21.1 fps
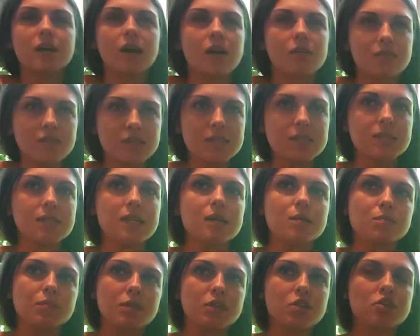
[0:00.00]
Obviously
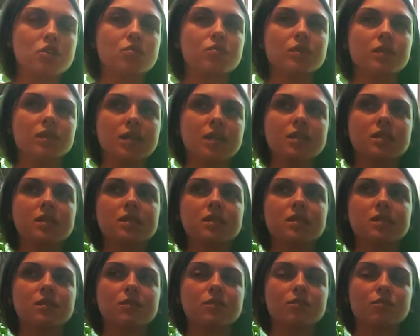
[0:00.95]
completion, release,
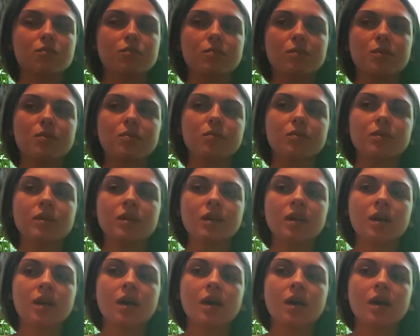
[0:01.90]
it's the full moon.